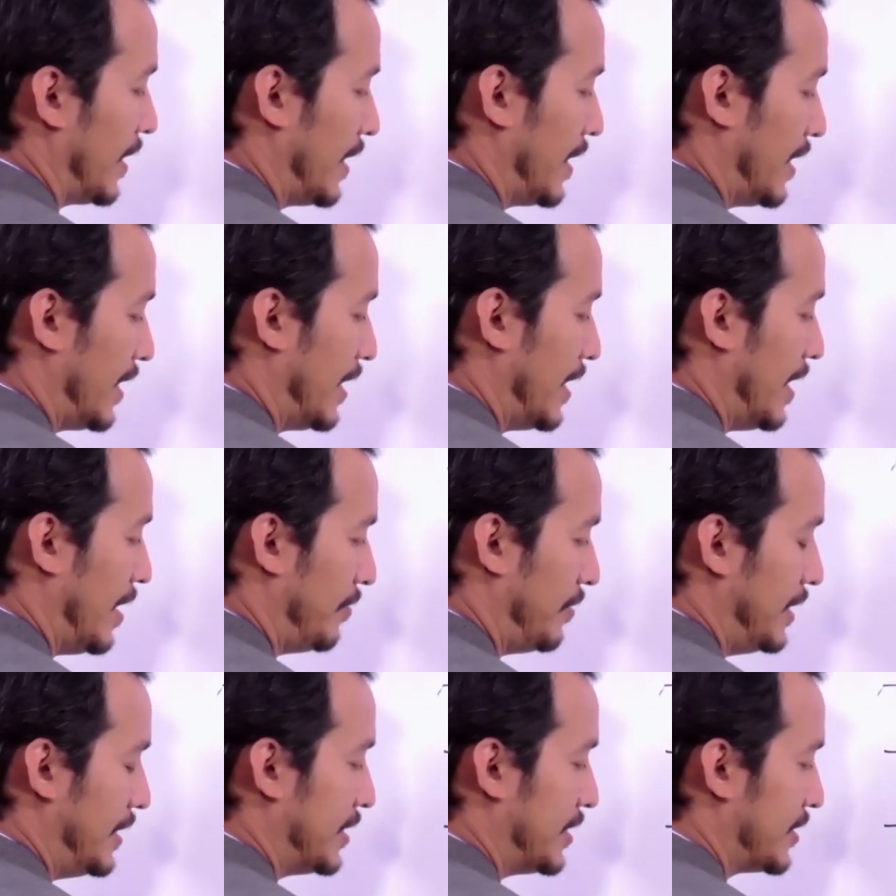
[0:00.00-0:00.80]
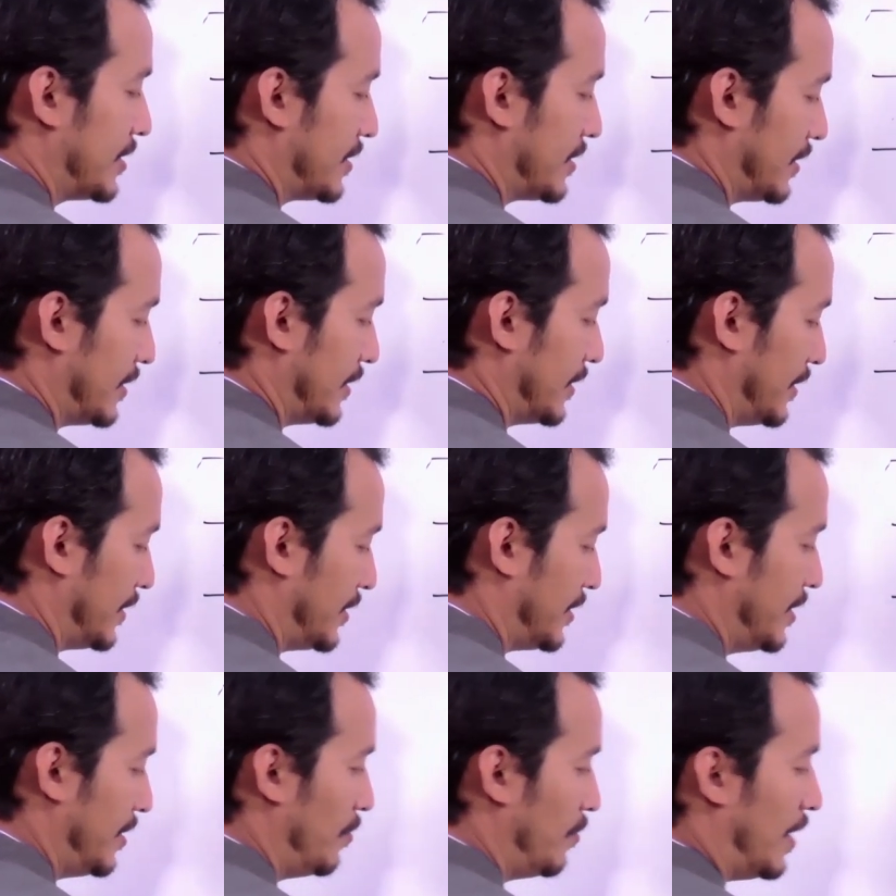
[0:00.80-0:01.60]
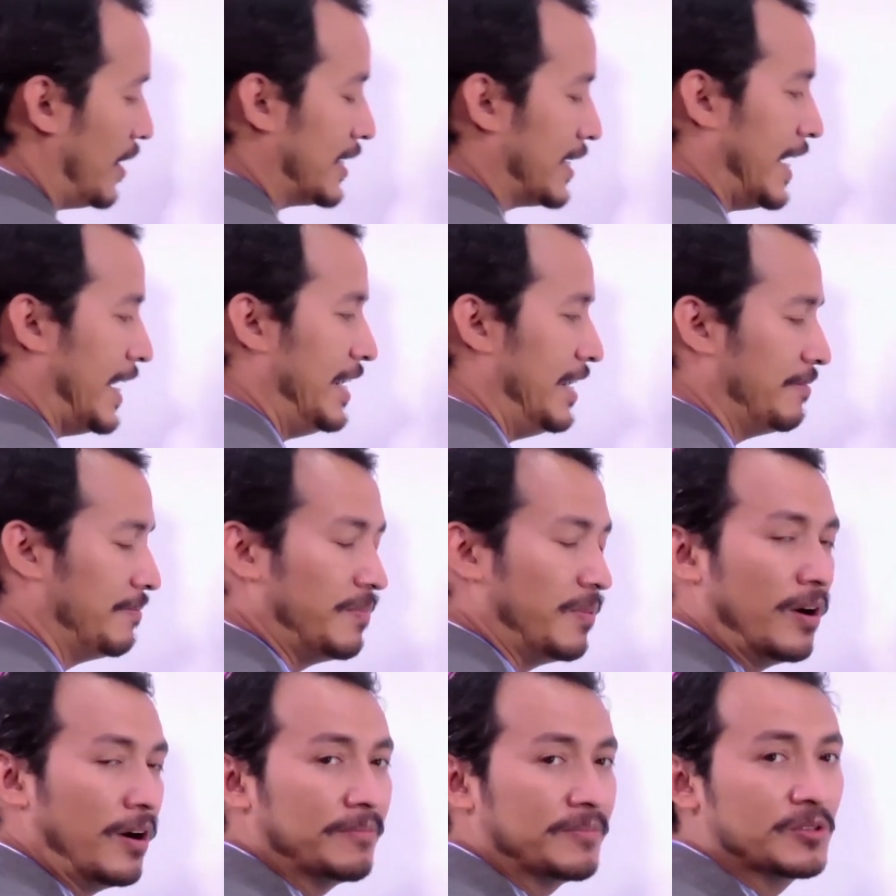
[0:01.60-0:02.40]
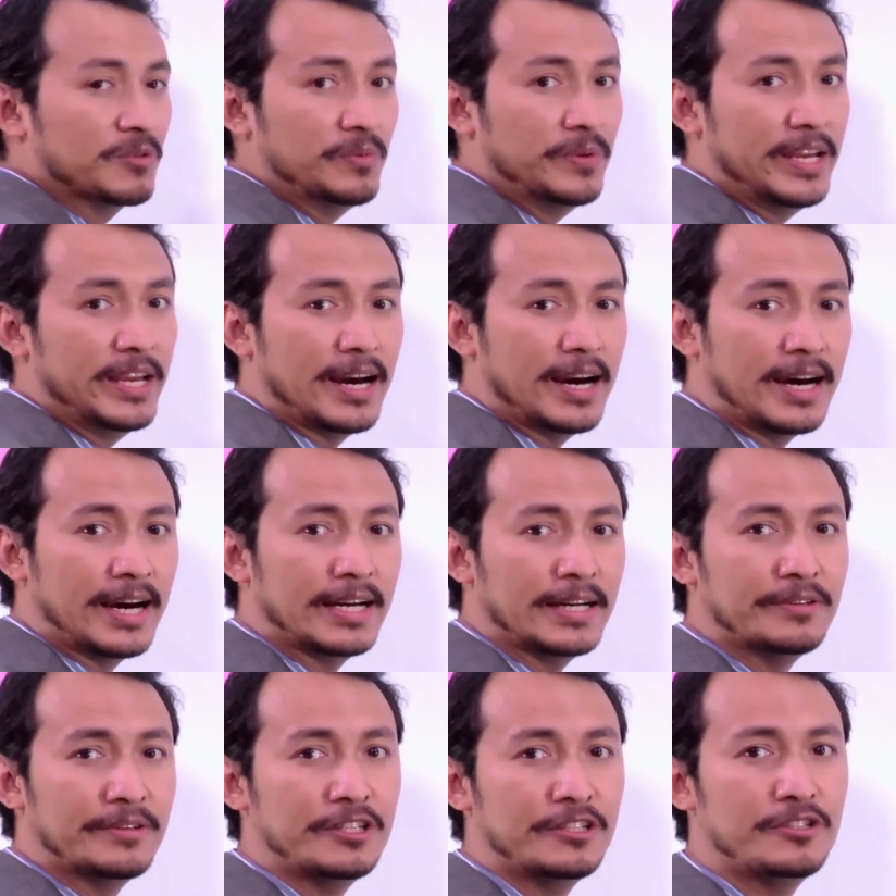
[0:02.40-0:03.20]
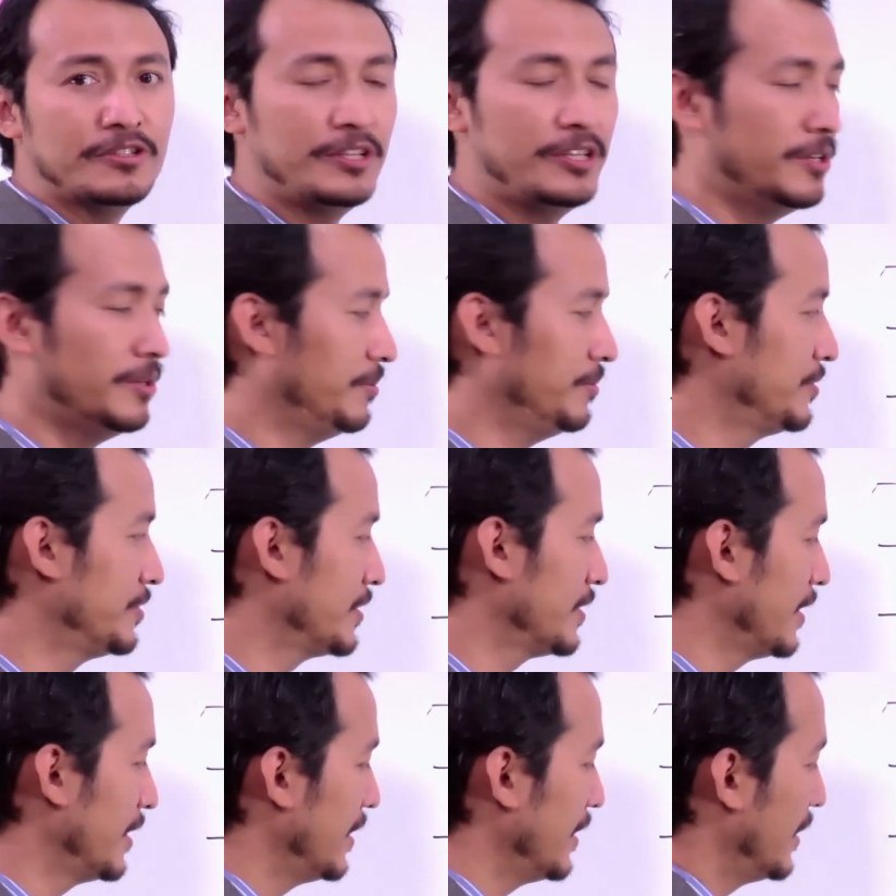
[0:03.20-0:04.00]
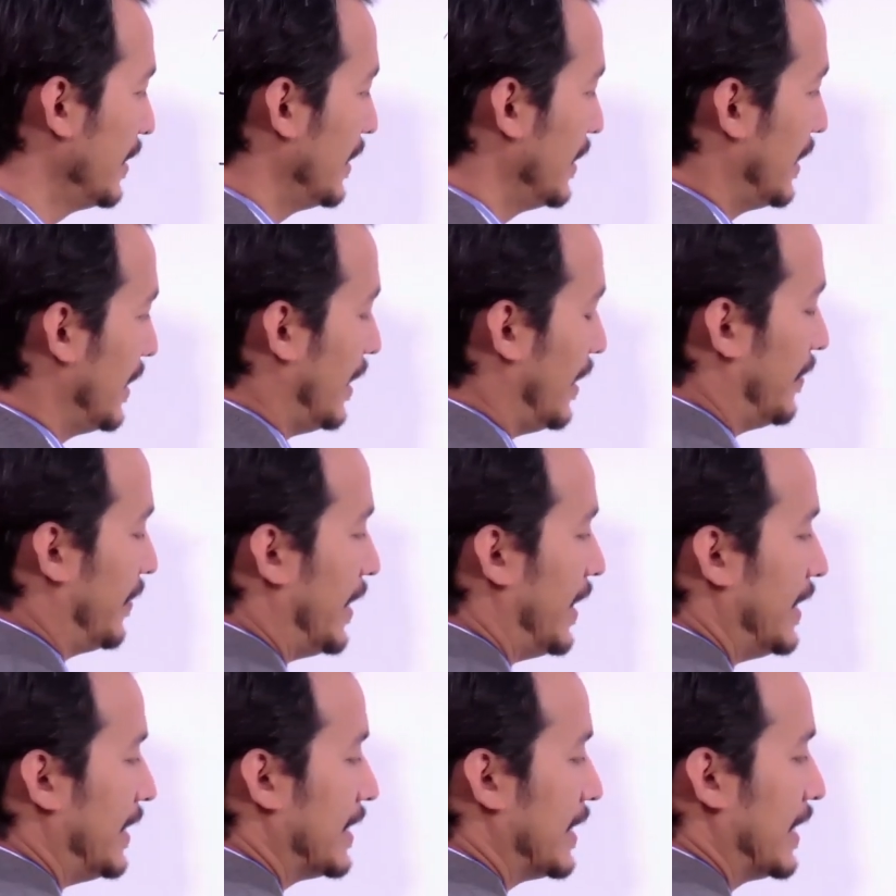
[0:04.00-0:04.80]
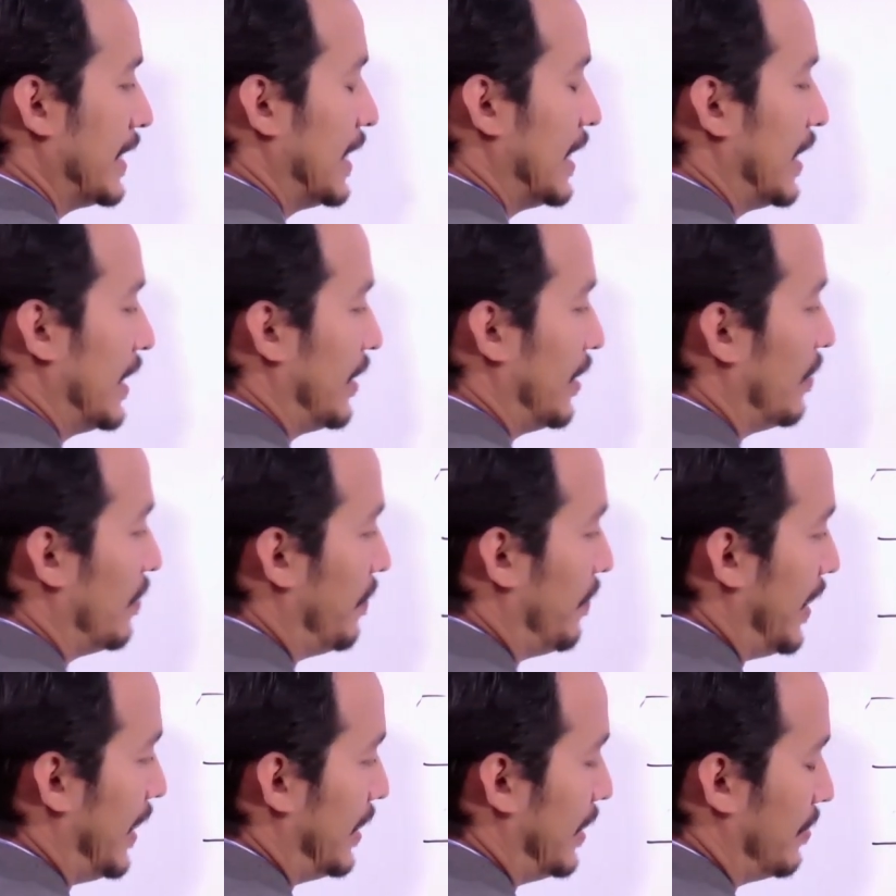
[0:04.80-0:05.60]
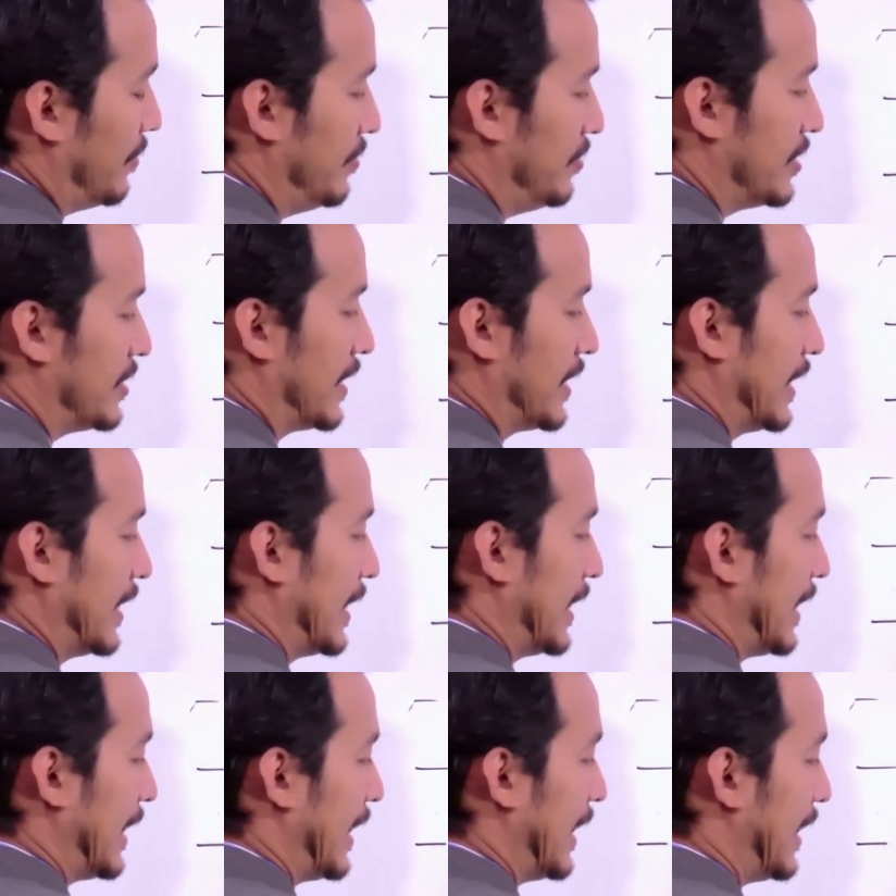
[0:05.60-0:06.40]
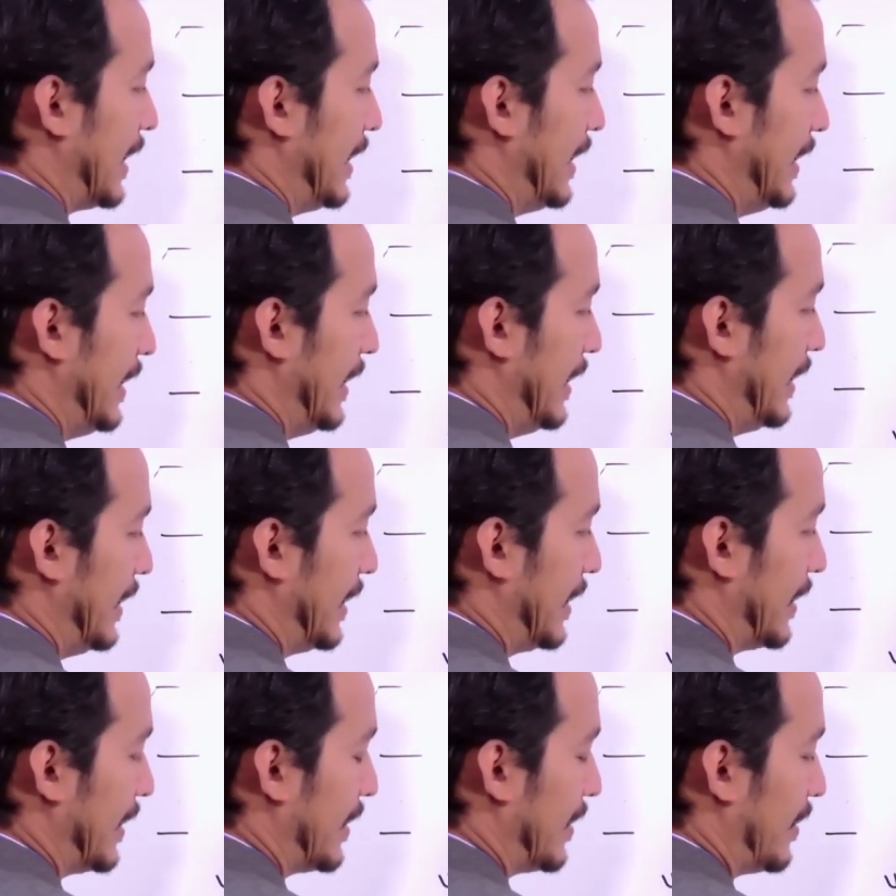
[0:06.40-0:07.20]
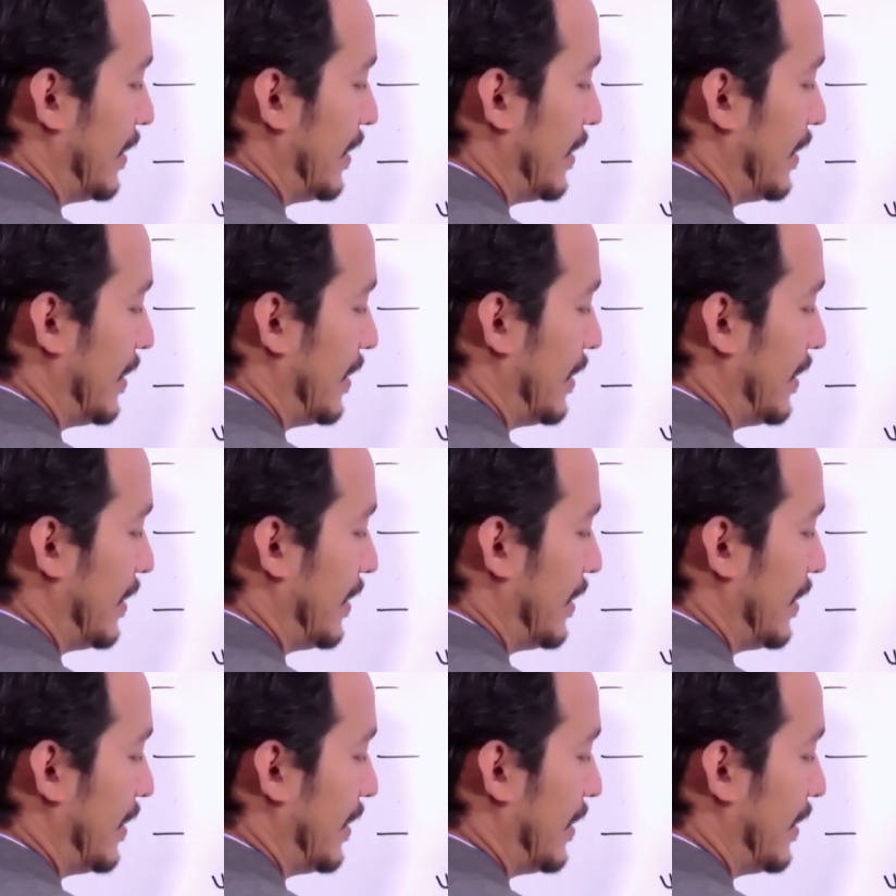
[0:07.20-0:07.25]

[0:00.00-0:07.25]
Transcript: Now let's see what kind of verbs we are going to use. Okay, you may use clean.